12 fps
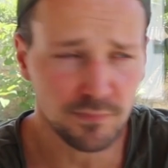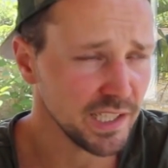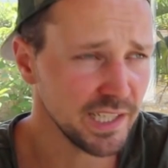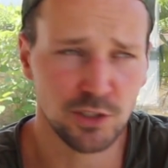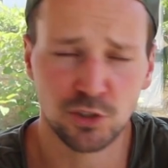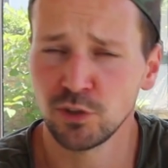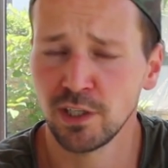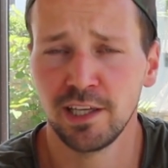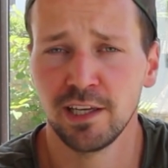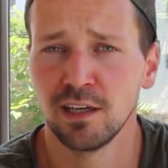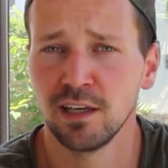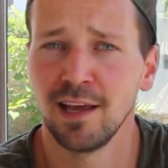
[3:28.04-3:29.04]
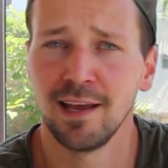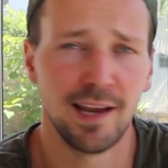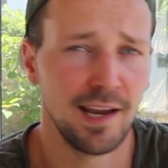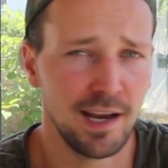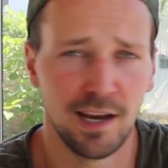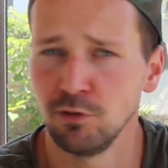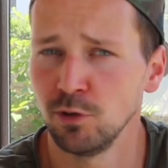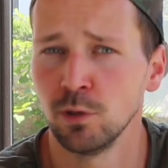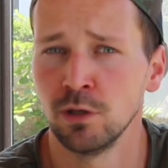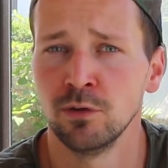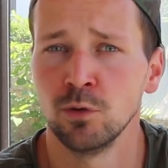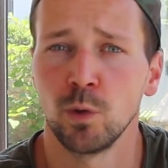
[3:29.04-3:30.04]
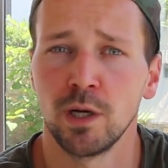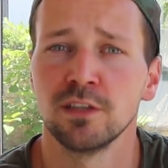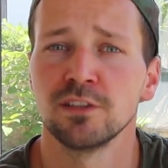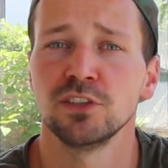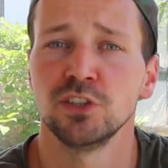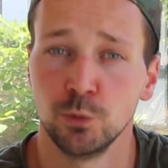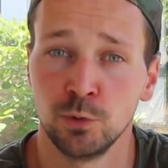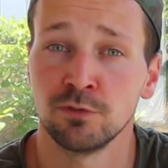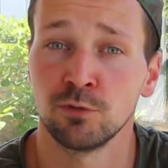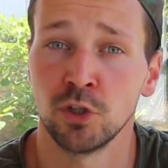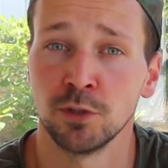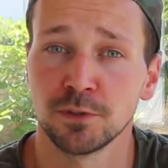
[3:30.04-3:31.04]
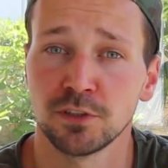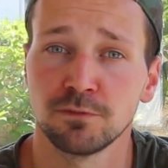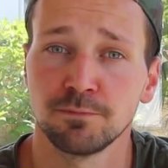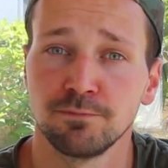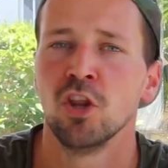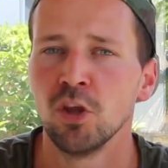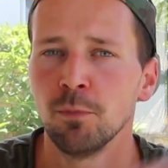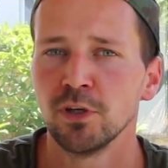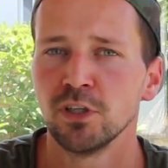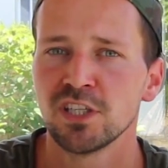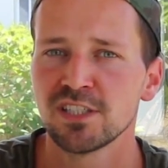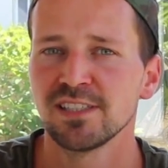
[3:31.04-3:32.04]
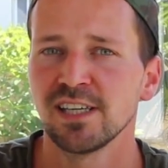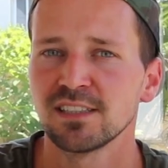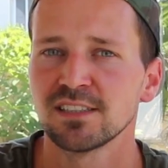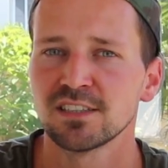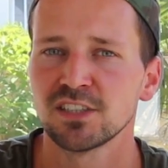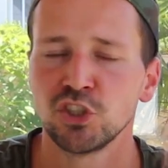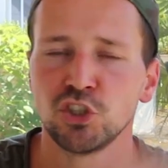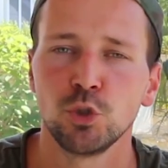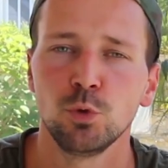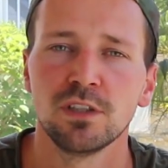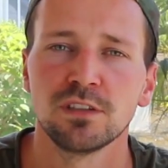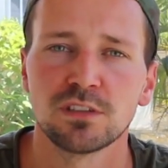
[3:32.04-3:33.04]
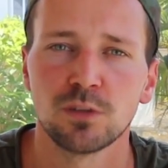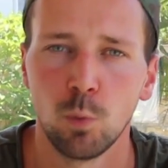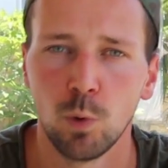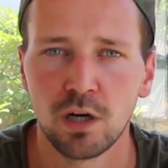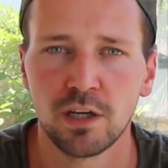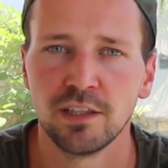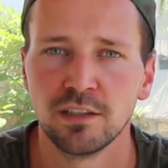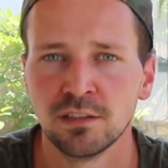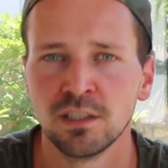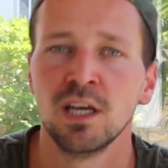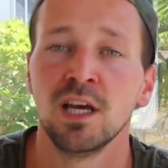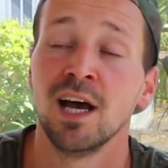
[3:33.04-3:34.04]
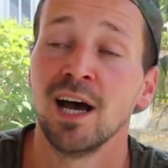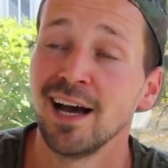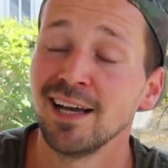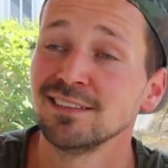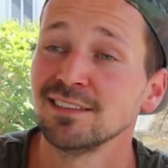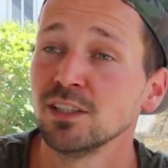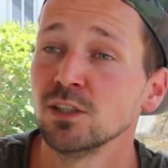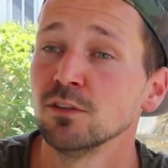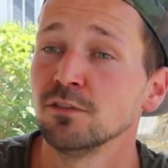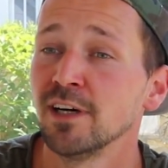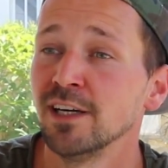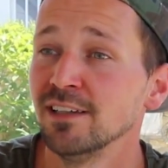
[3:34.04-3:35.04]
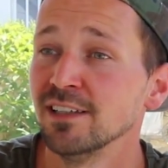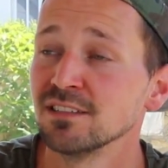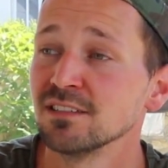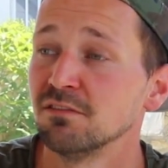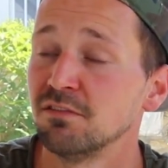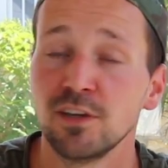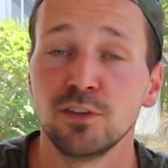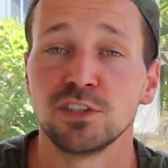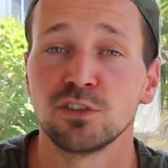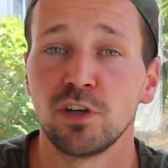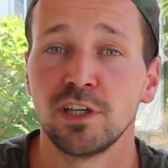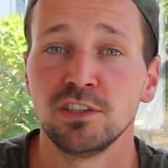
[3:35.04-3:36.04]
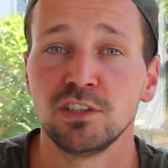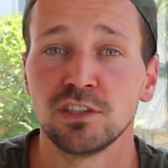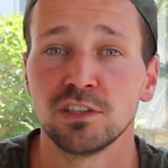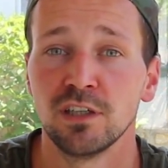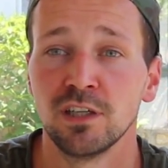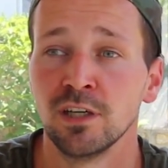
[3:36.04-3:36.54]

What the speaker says: In Australia everyone wears uniforms. Number 6, shoeless walking. I still find this very strange.